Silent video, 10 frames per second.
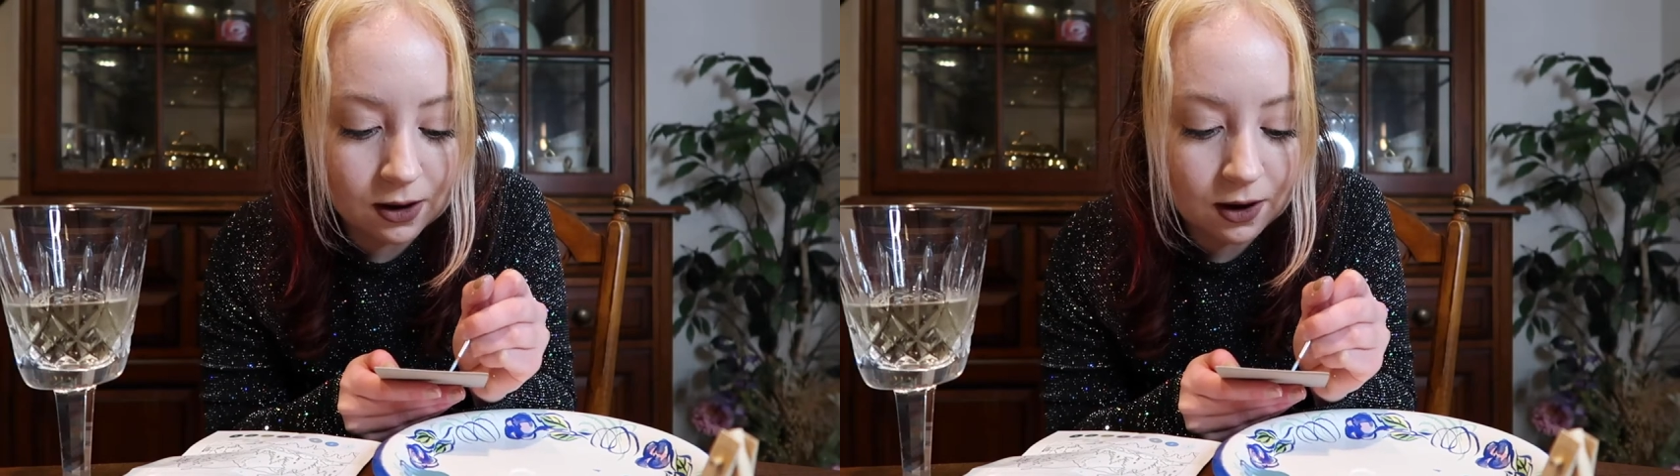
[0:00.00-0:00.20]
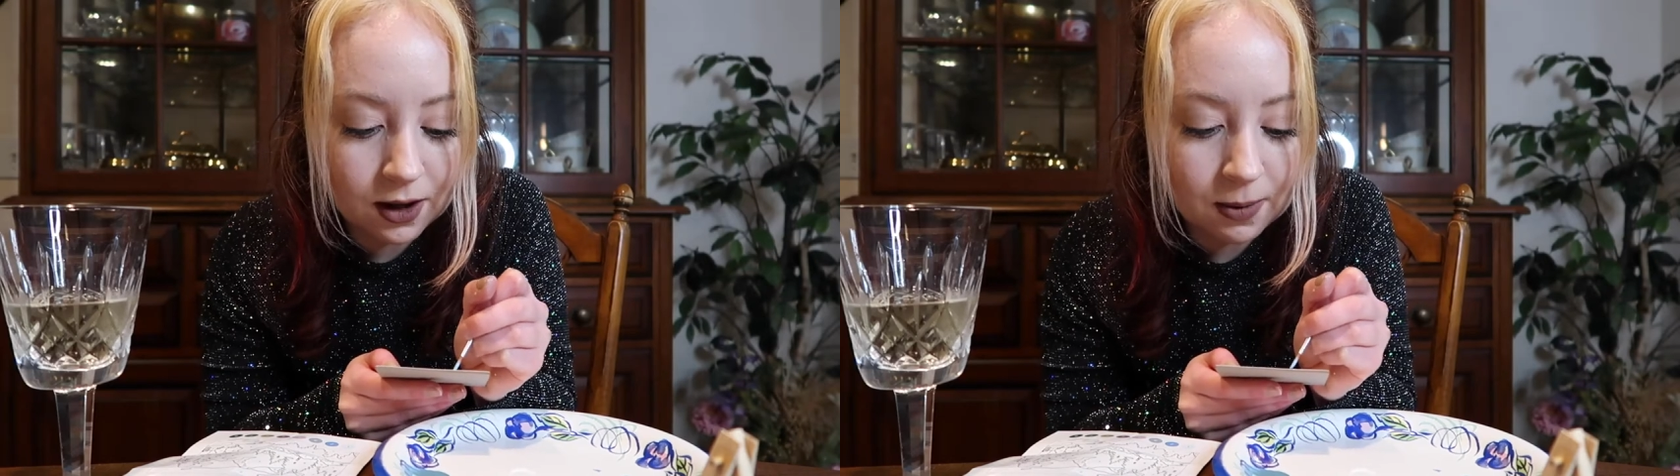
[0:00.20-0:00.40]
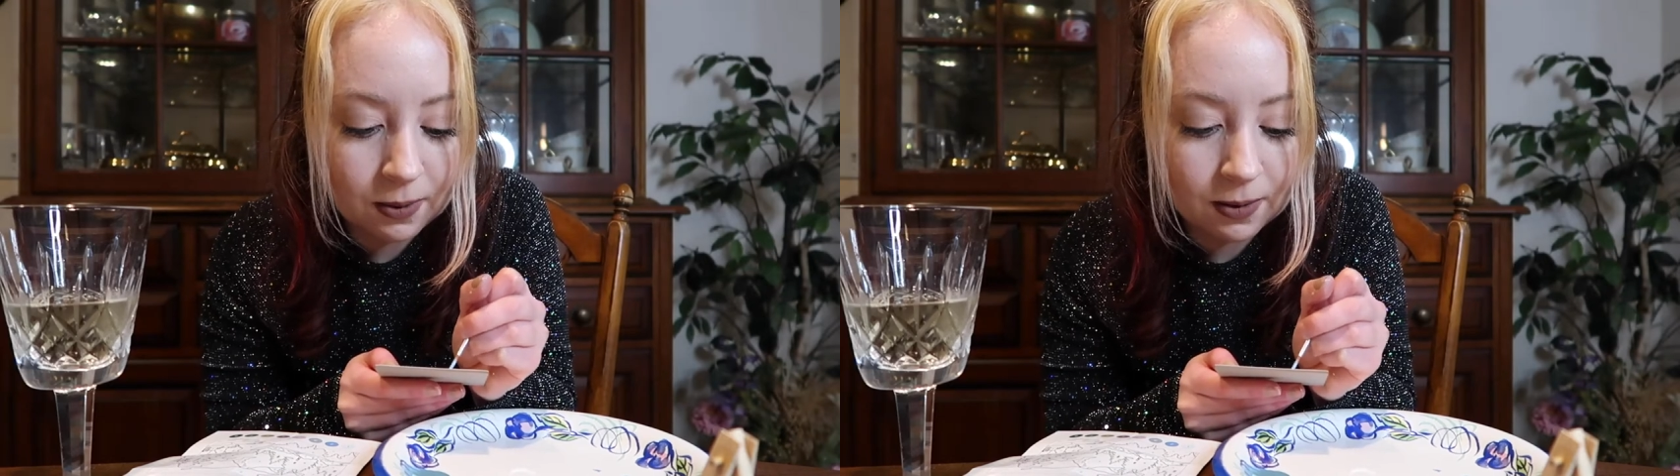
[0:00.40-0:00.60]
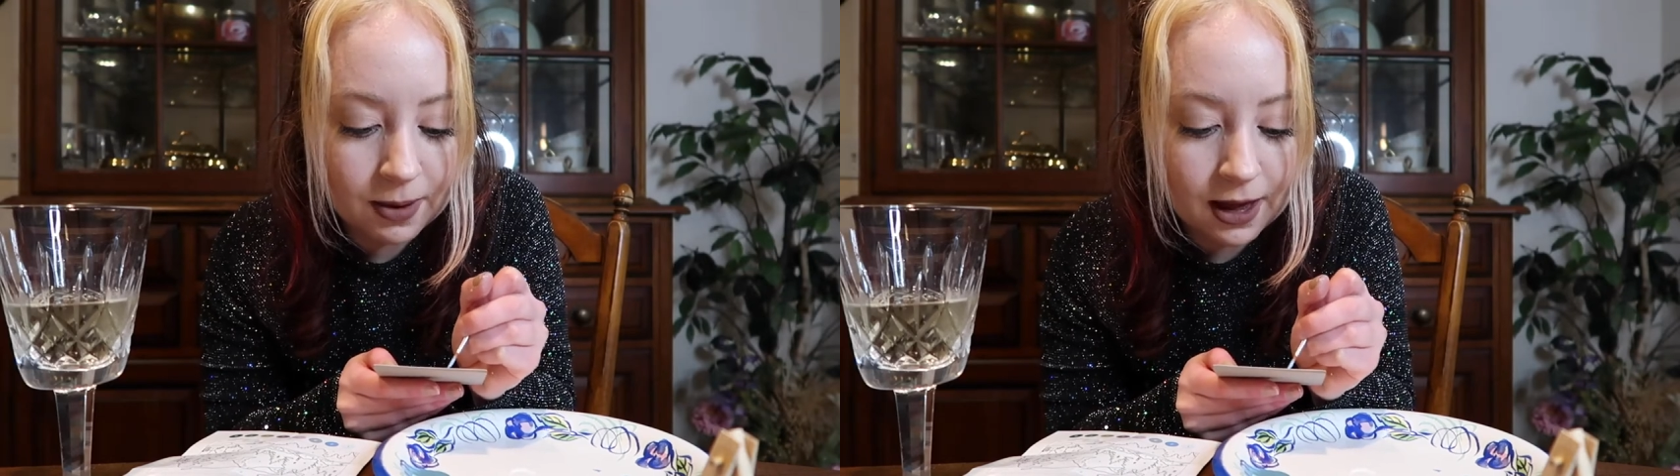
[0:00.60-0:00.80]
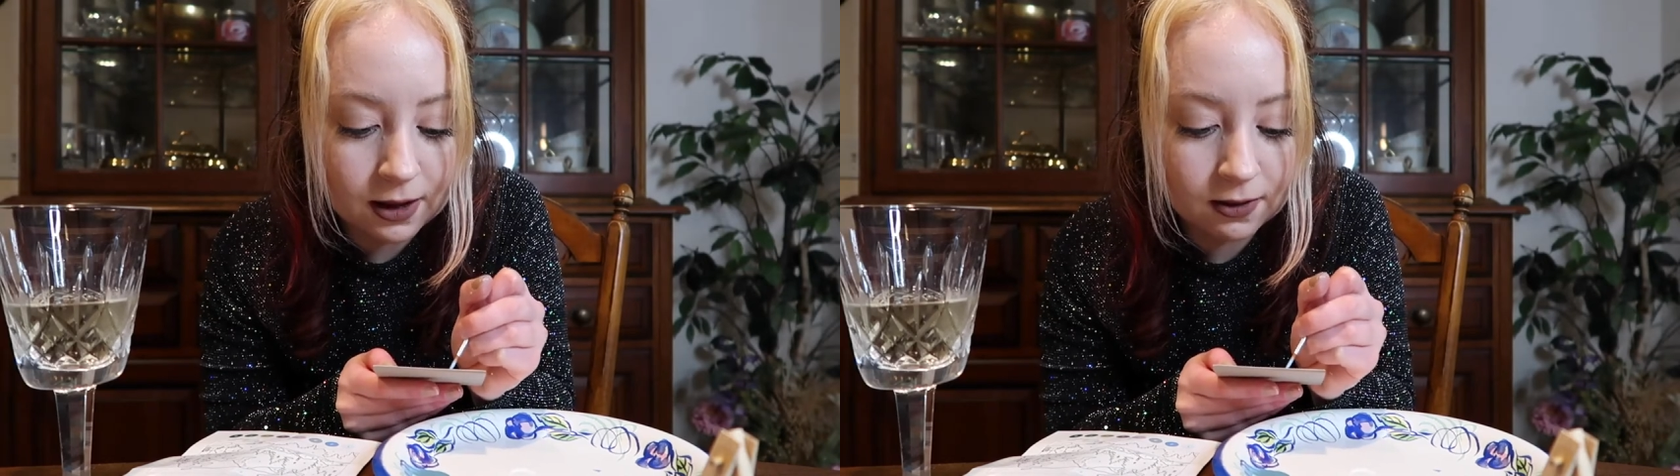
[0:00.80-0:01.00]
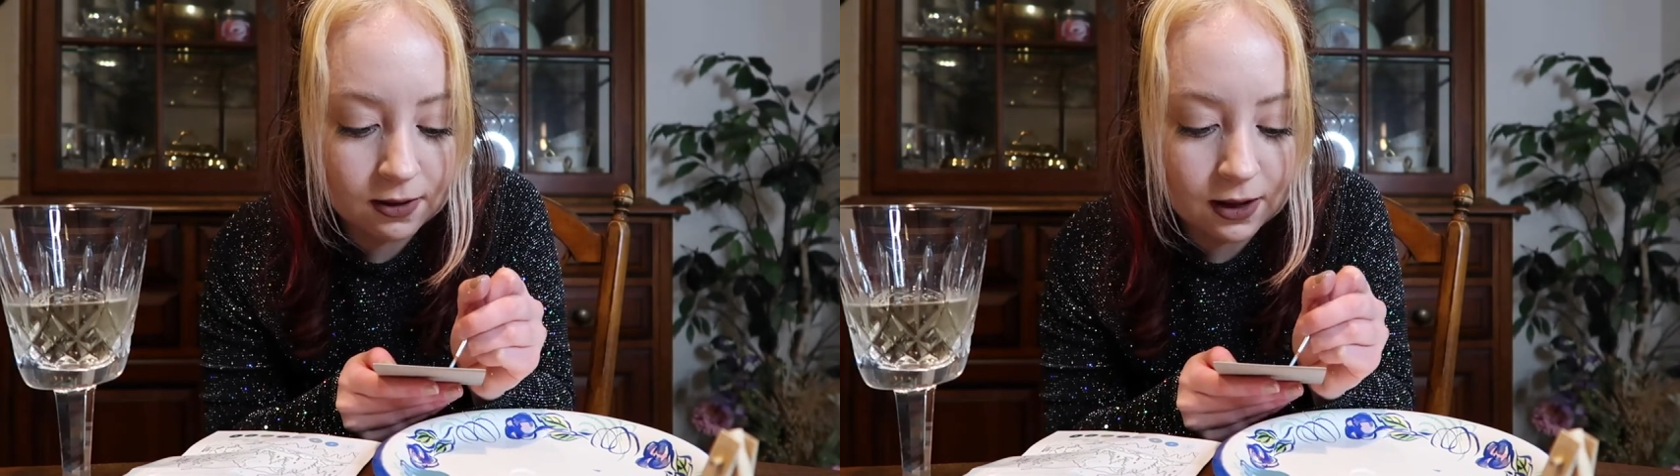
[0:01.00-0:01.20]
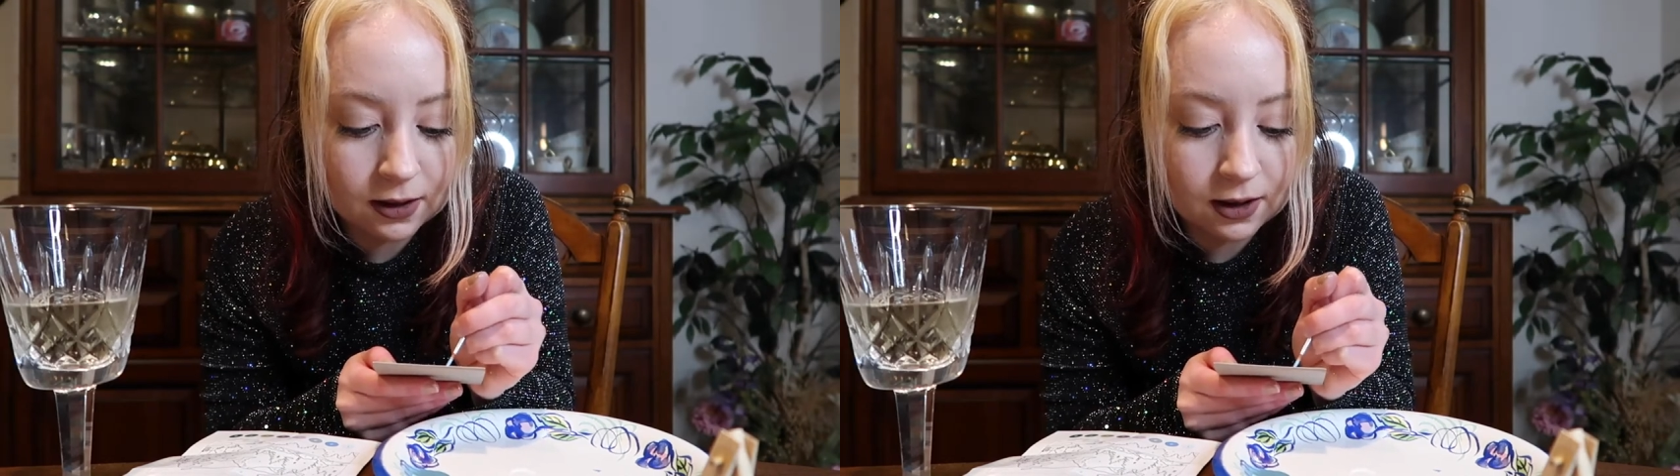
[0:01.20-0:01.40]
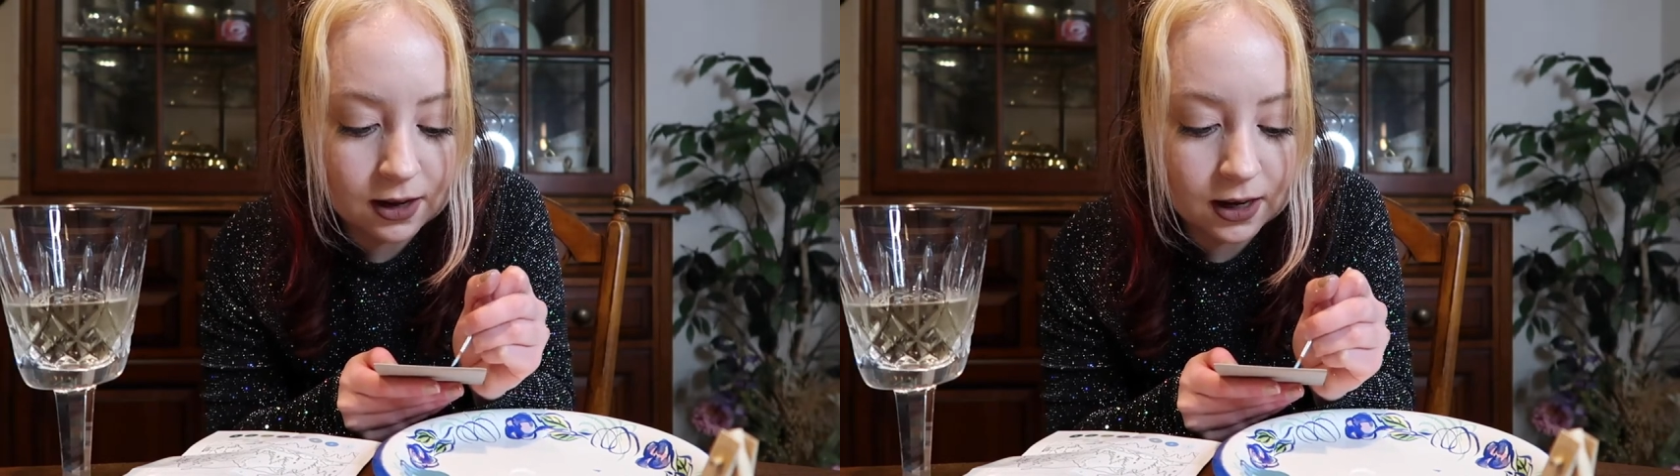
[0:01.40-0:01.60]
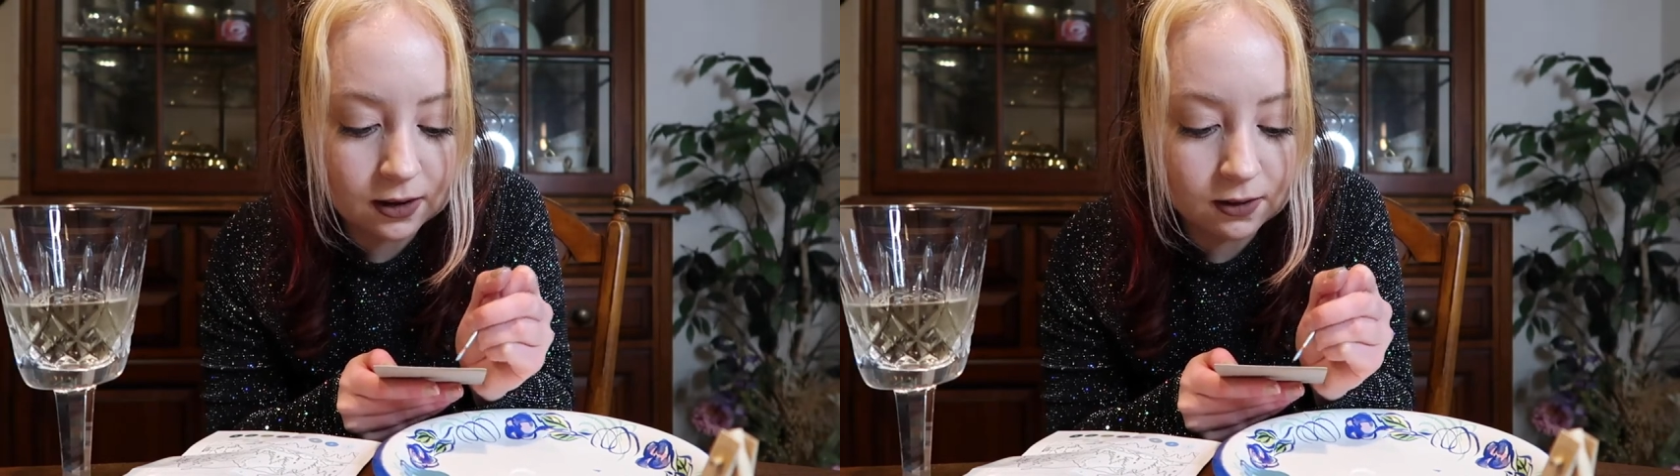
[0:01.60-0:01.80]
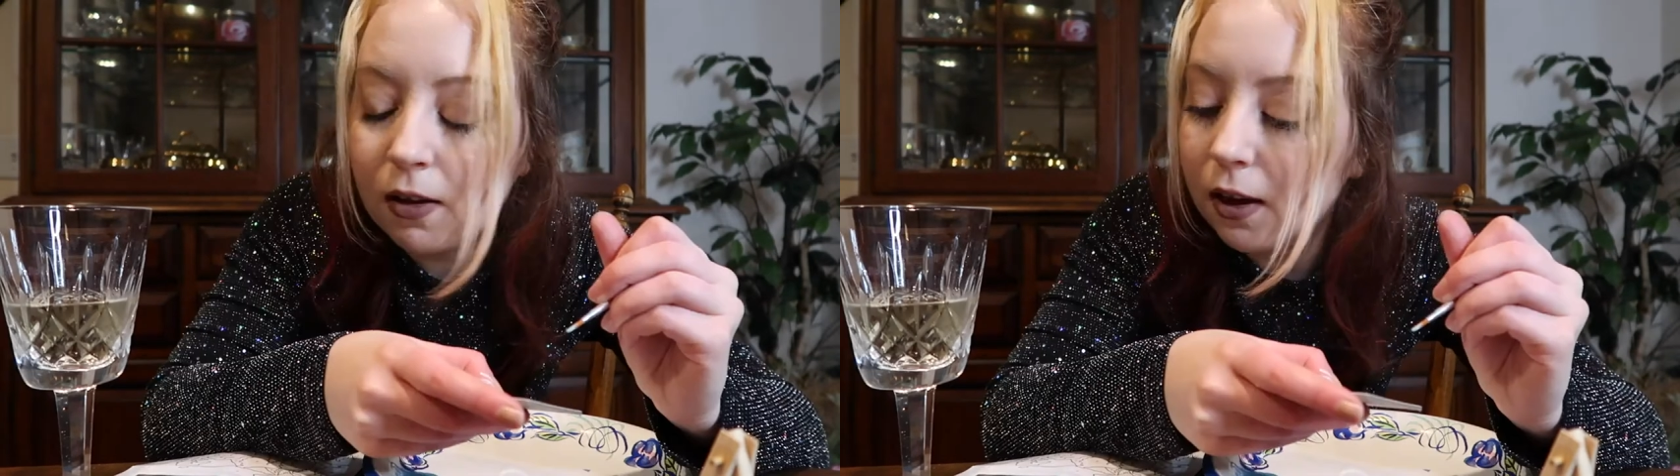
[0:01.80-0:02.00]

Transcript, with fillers: not able to paint inside the line.